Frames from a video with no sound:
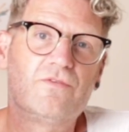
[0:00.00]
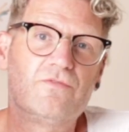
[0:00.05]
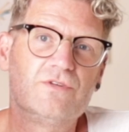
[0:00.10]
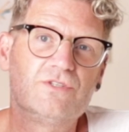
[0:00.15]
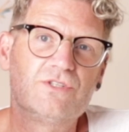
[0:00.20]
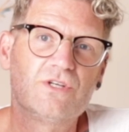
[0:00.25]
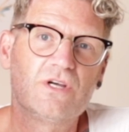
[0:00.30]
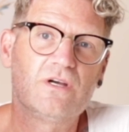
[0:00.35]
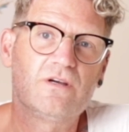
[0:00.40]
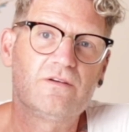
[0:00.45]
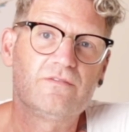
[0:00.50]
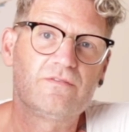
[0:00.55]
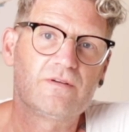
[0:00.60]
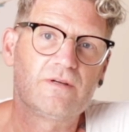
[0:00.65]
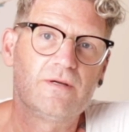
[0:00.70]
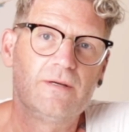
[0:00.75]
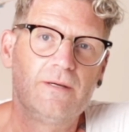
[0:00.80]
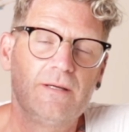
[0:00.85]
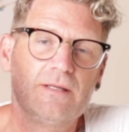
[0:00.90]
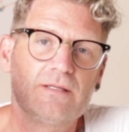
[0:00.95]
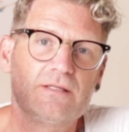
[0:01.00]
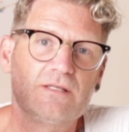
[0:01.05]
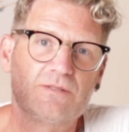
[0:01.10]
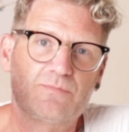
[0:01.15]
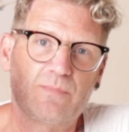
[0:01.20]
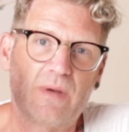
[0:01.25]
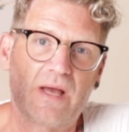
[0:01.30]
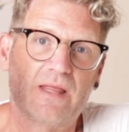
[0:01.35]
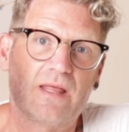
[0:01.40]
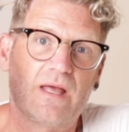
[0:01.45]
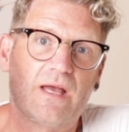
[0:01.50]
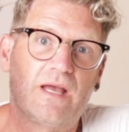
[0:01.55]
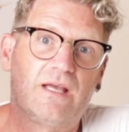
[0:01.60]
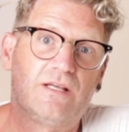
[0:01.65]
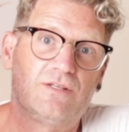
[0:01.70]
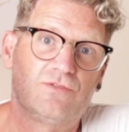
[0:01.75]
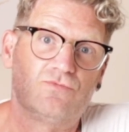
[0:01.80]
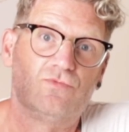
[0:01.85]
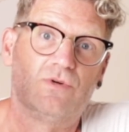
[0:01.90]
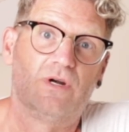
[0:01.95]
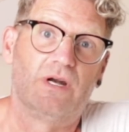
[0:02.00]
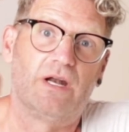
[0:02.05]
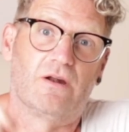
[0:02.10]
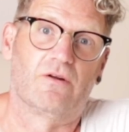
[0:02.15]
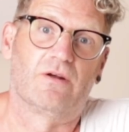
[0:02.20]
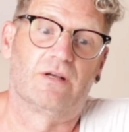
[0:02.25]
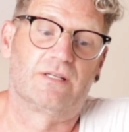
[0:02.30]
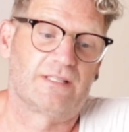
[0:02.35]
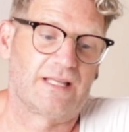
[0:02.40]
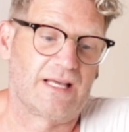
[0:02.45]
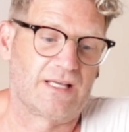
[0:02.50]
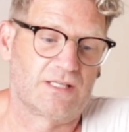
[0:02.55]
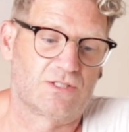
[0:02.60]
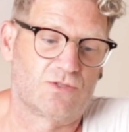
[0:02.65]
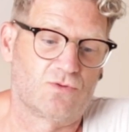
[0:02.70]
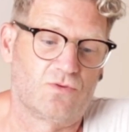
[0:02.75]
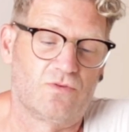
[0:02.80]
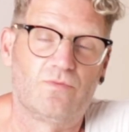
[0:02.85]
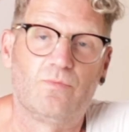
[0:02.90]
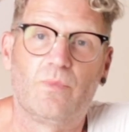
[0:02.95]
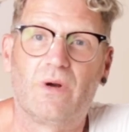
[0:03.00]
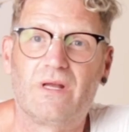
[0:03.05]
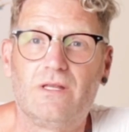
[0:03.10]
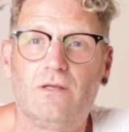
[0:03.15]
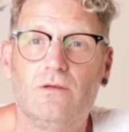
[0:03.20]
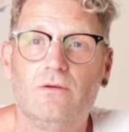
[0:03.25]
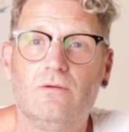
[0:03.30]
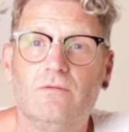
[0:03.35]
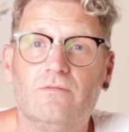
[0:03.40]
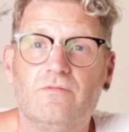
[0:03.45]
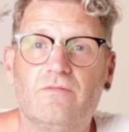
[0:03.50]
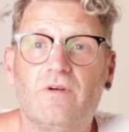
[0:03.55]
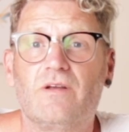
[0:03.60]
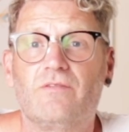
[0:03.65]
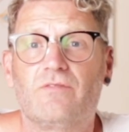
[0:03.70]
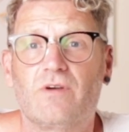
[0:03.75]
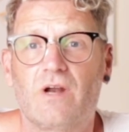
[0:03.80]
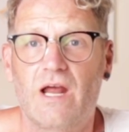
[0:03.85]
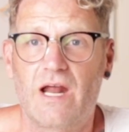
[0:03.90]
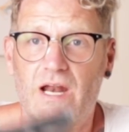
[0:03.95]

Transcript: Reserve that's back there is really nice. That's sort of my new favourite.